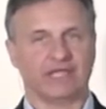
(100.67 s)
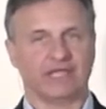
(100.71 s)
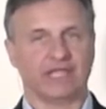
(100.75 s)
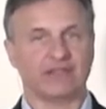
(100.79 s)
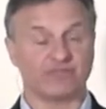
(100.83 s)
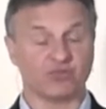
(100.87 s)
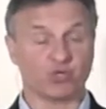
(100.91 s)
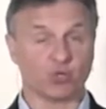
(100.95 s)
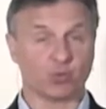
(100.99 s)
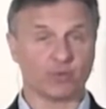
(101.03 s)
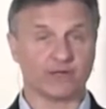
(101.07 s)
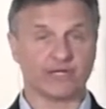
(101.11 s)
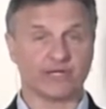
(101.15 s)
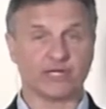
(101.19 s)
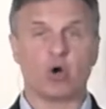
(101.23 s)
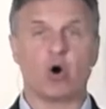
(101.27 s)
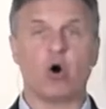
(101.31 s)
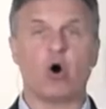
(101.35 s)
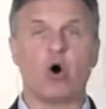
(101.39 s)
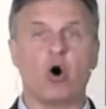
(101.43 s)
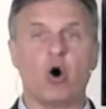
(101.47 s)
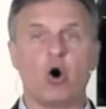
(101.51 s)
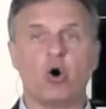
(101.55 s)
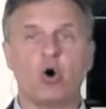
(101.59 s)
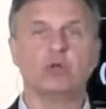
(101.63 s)
If you
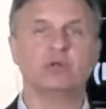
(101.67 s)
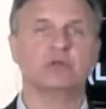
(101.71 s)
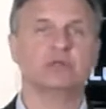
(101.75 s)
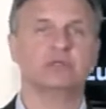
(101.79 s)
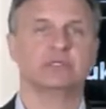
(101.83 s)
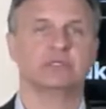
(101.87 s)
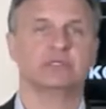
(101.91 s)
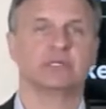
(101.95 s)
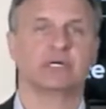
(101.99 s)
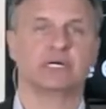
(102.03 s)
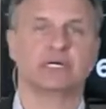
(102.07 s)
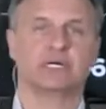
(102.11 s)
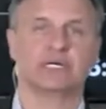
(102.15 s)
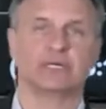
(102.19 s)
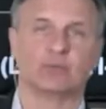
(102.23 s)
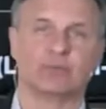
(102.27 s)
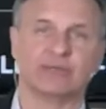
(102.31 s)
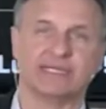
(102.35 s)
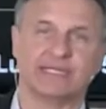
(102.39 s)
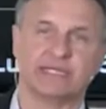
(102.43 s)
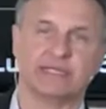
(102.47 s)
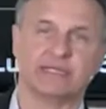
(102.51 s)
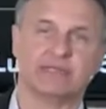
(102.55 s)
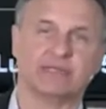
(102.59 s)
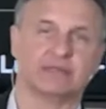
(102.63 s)
recall, uh,
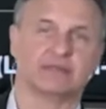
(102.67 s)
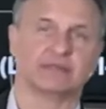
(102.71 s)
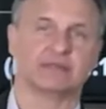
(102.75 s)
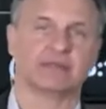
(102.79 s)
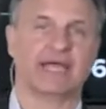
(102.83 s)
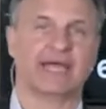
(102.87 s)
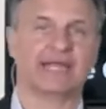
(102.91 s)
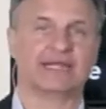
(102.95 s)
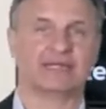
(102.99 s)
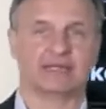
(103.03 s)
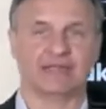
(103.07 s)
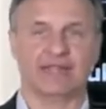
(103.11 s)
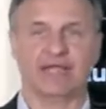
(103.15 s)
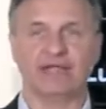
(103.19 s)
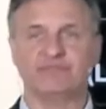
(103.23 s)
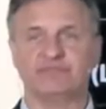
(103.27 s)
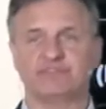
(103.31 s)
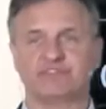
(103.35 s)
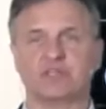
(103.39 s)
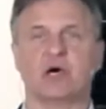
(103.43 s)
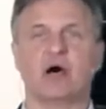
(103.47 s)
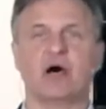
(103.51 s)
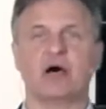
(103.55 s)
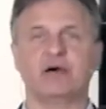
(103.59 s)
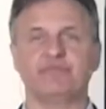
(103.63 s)
we had
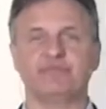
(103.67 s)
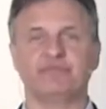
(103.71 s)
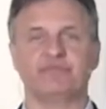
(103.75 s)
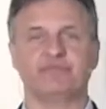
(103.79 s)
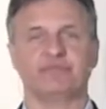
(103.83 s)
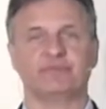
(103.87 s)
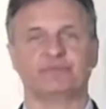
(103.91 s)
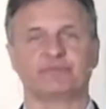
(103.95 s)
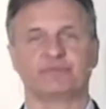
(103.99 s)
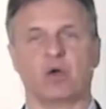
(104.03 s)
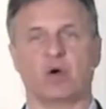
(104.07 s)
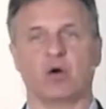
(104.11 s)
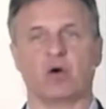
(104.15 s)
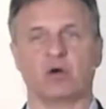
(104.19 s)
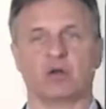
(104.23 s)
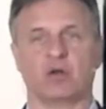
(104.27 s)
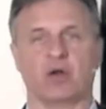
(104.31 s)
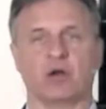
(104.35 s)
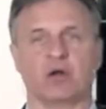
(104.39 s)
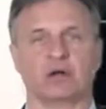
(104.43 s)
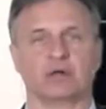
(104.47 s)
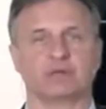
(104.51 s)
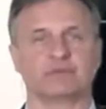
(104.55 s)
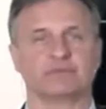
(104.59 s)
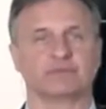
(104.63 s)
left off on
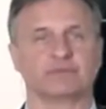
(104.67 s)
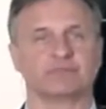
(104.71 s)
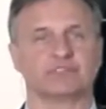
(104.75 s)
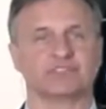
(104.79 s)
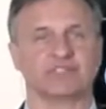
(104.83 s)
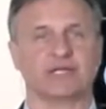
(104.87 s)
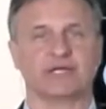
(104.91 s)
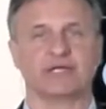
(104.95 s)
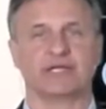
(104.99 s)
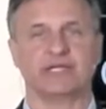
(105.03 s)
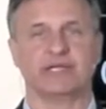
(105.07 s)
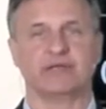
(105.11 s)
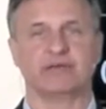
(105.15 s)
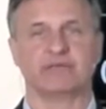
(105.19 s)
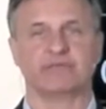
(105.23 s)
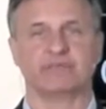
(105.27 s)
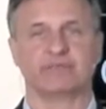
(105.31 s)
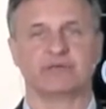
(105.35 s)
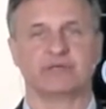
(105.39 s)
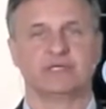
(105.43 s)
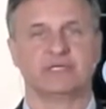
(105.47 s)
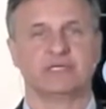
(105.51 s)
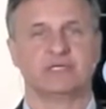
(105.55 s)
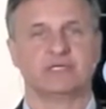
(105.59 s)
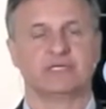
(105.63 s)
our study
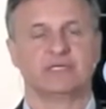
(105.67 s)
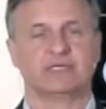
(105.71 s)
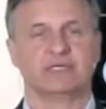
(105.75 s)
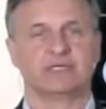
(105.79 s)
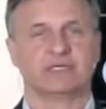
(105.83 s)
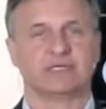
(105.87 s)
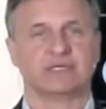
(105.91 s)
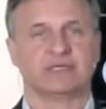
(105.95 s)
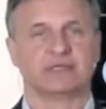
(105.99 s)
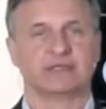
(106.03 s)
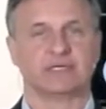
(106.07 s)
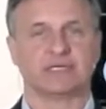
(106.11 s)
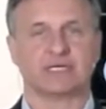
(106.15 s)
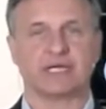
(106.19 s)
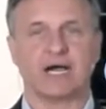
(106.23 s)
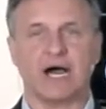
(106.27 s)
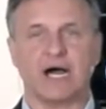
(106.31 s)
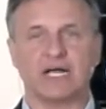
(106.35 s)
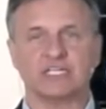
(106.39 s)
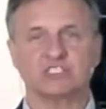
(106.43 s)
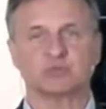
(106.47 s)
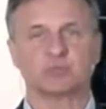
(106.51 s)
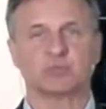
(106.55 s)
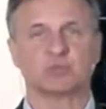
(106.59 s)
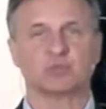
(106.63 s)
of the
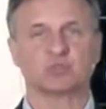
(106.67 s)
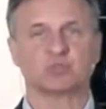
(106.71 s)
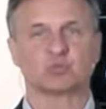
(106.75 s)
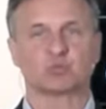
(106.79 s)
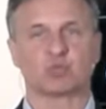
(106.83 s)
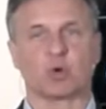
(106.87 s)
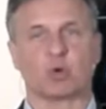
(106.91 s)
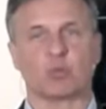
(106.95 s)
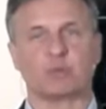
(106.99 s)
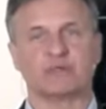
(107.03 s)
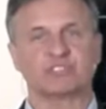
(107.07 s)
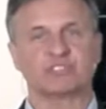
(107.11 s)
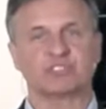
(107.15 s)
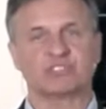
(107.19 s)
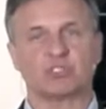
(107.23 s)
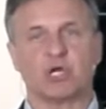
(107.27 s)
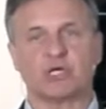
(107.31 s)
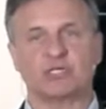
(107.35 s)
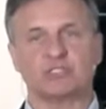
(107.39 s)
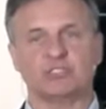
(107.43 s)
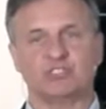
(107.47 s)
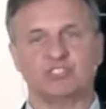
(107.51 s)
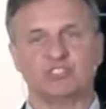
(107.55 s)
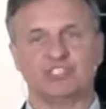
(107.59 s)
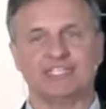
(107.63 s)
Gospels where we
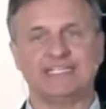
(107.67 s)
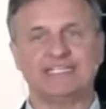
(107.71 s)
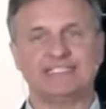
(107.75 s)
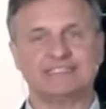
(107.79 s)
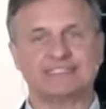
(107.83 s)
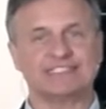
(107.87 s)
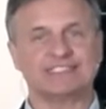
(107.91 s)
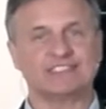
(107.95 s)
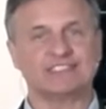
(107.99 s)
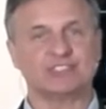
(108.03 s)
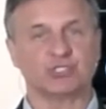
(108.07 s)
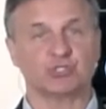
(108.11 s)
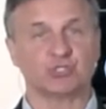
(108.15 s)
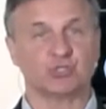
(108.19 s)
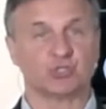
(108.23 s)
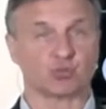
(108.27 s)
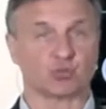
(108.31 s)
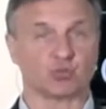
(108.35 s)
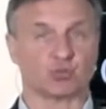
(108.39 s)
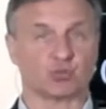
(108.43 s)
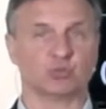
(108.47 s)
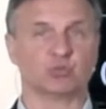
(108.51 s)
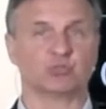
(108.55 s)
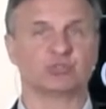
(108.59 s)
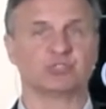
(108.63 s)
saw Jesus in
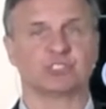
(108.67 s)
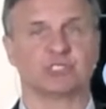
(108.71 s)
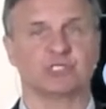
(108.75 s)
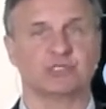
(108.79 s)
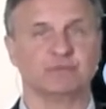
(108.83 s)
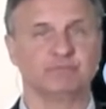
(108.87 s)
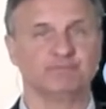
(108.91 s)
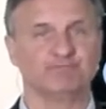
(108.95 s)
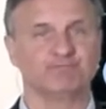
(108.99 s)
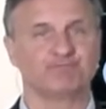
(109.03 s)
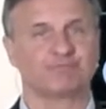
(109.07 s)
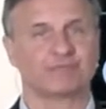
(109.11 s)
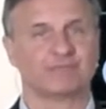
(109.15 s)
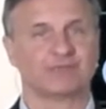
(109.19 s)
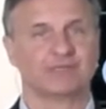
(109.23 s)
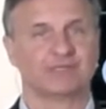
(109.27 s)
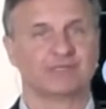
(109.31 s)
Jerusalem.